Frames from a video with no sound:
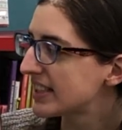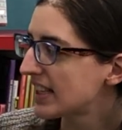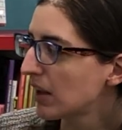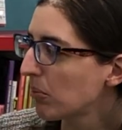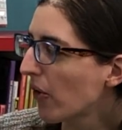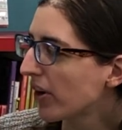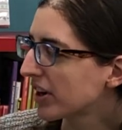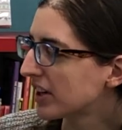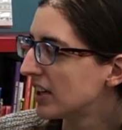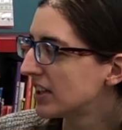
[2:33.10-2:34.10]
still
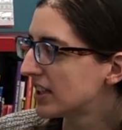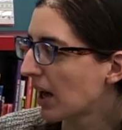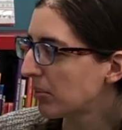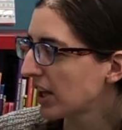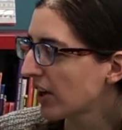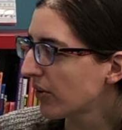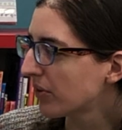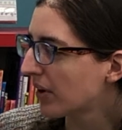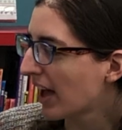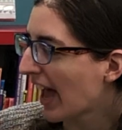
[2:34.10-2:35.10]
more W
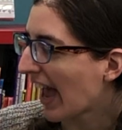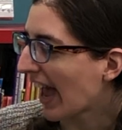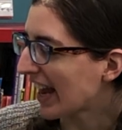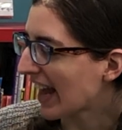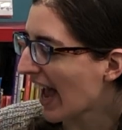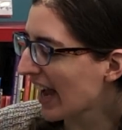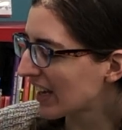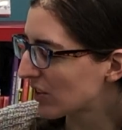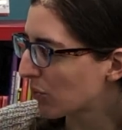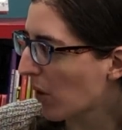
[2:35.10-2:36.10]
and
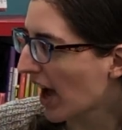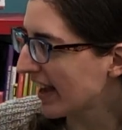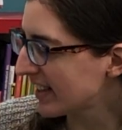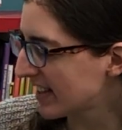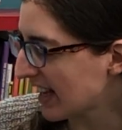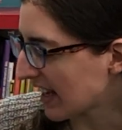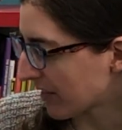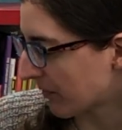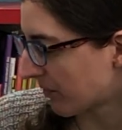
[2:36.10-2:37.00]
X, Y, Z.